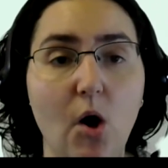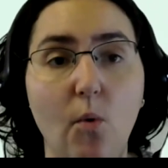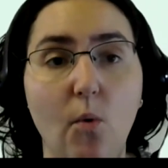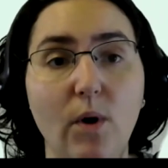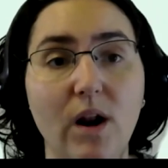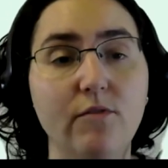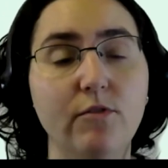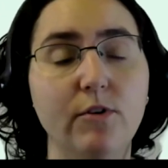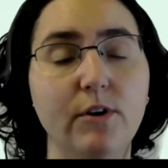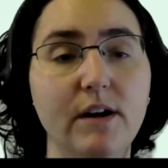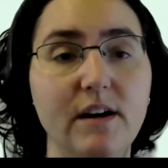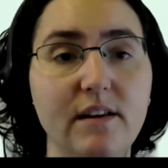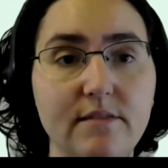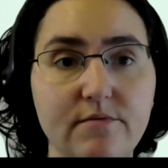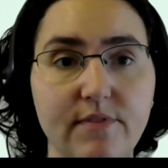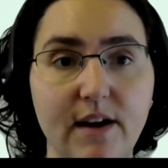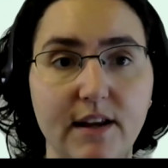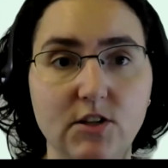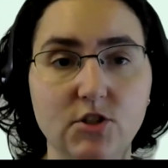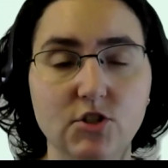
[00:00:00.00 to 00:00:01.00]
Whatever
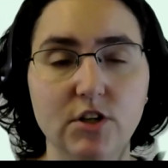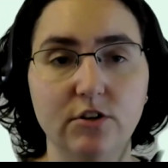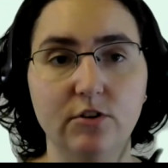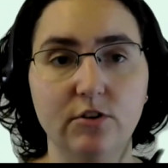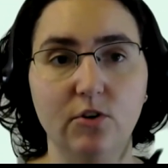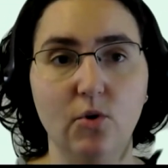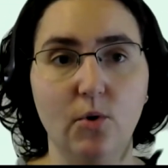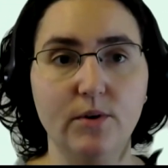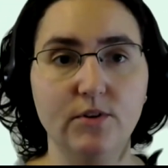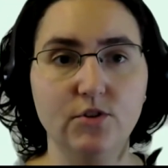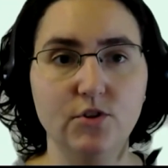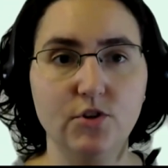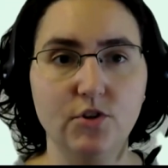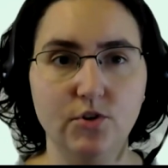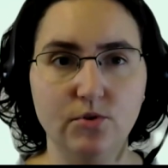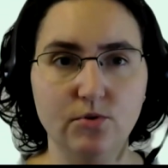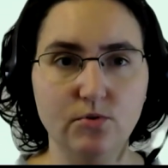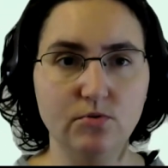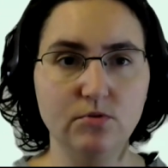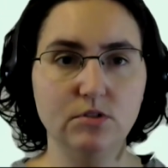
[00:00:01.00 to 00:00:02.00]
convention you're going to
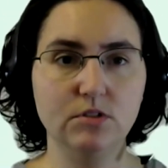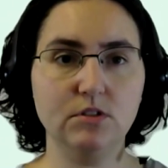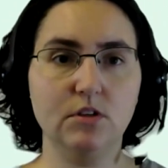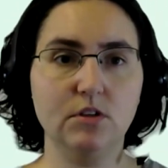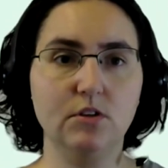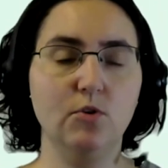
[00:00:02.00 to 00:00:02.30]
use,